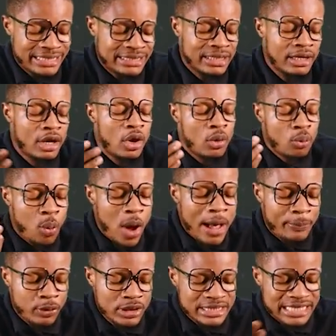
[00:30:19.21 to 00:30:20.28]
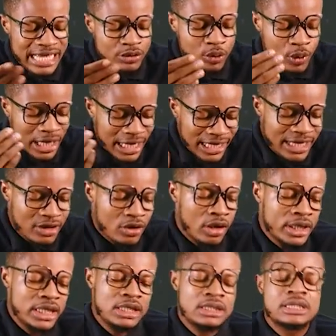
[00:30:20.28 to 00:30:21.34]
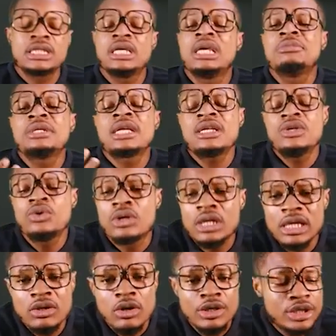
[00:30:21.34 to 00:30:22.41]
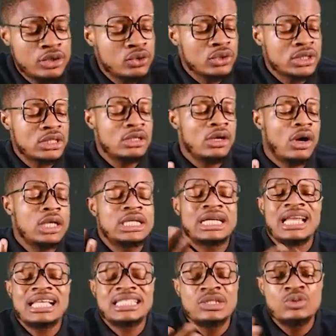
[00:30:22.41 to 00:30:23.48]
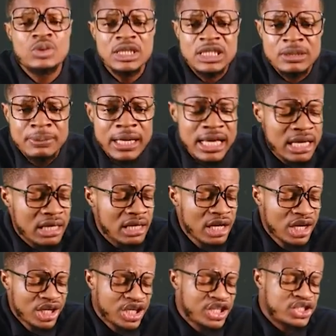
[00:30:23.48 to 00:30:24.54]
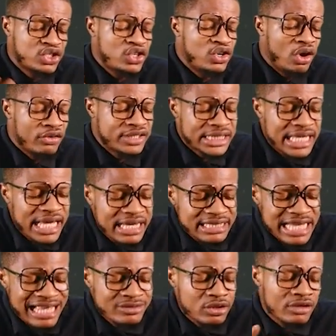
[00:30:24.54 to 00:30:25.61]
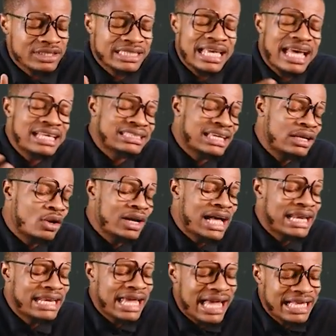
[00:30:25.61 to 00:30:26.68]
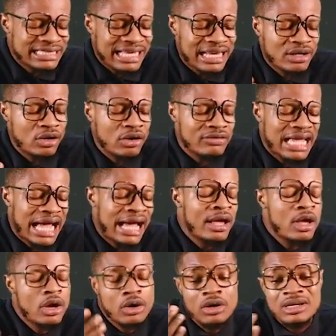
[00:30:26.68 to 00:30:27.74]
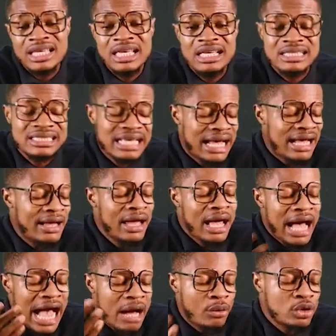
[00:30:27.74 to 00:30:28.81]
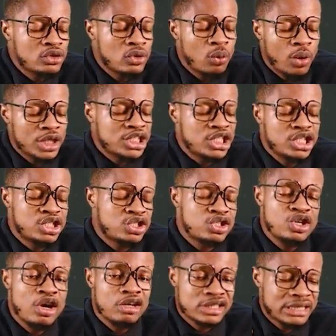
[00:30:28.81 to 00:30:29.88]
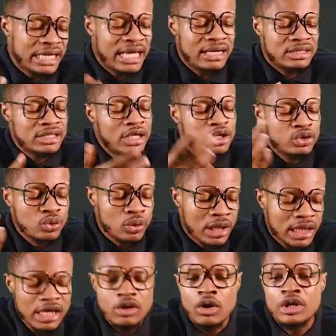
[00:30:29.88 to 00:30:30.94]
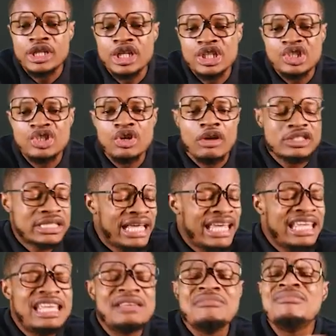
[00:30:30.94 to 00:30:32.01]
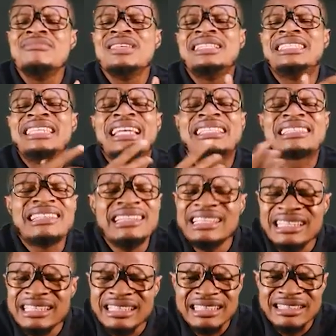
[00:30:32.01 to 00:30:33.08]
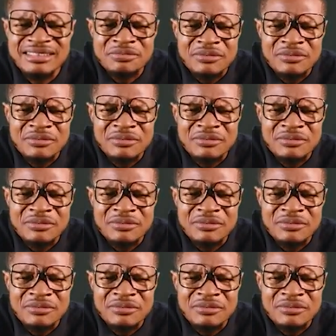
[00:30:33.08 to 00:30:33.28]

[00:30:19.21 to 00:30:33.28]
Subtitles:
What happens is that you click on it. Immediately you click on it, you see all the classes will display history of cell, types of cells, cell organelles, and all of that. Okay, sir, I want to watch history of cells. You click on the history of cell immediately.